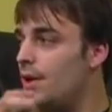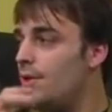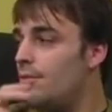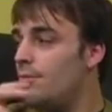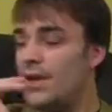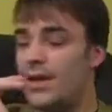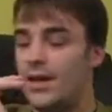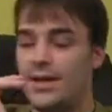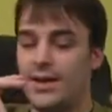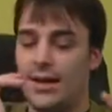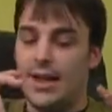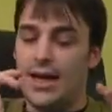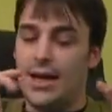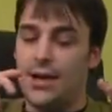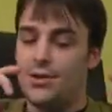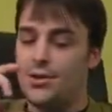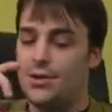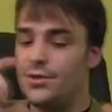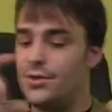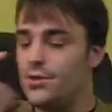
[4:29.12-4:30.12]
but it
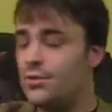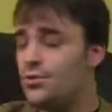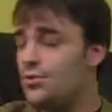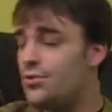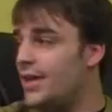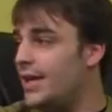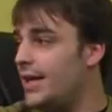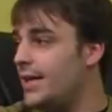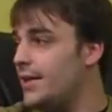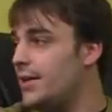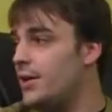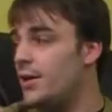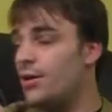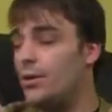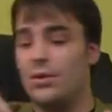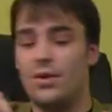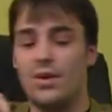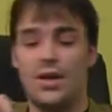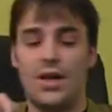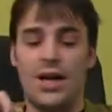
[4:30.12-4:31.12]
allows you to create
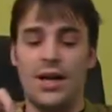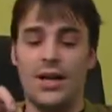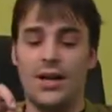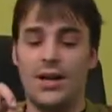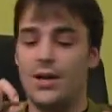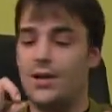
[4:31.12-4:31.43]
code like